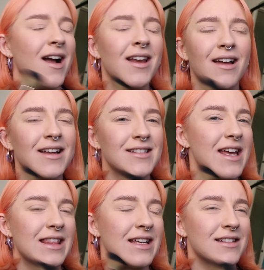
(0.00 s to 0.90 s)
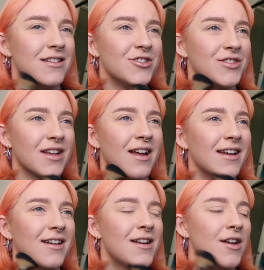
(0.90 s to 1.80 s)
like saying things that are just
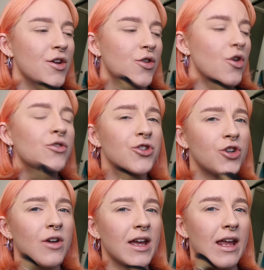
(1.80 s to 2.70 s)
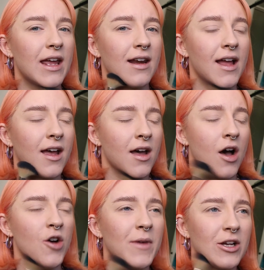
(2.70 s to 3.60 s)
like, not shocking in like a,
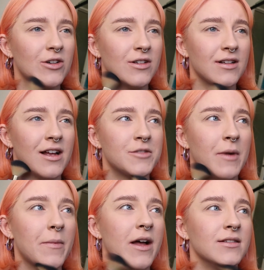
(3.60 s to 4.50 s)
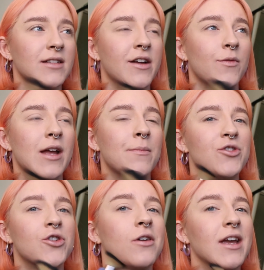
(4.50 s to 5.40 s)
oh my god, clutch my pearls kind of way, but
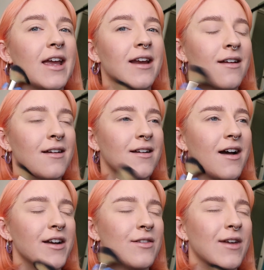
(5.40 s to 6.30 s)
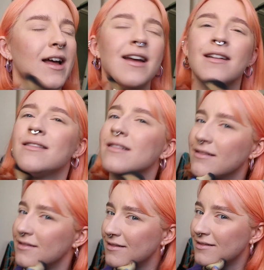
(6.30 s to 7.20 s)
shocking in a kind of like,
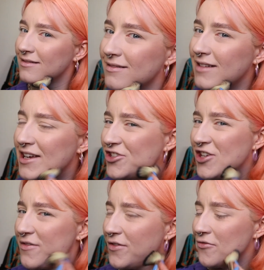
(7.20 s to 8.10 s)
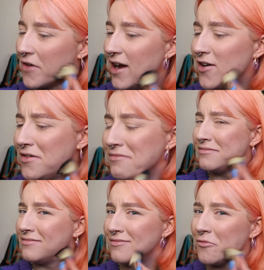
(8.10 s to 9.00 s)
is she for real?
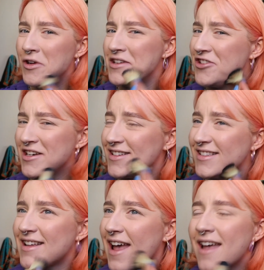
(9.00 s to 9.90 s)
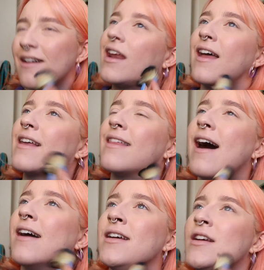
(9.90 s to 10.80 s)
What did she just say? I like
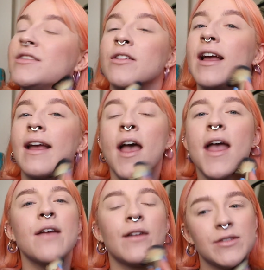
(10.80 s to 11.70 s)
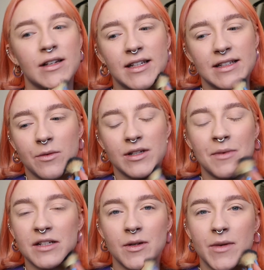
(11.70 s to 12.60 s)
that. So like, if I was asking someone to
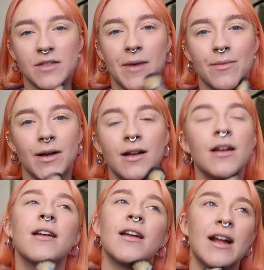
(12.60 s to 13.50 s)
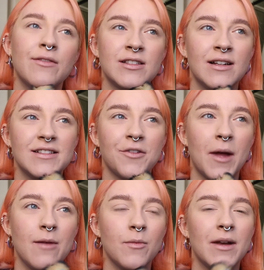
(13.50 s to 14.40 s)
pass me a piece of paper, can I have a slice of
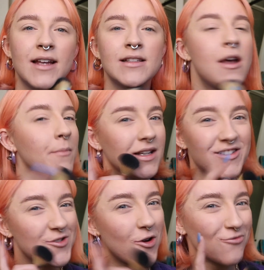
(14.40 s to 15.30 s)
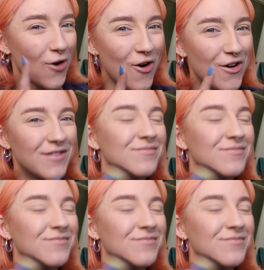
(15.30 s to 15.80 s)
paper please? Because it's not wrong.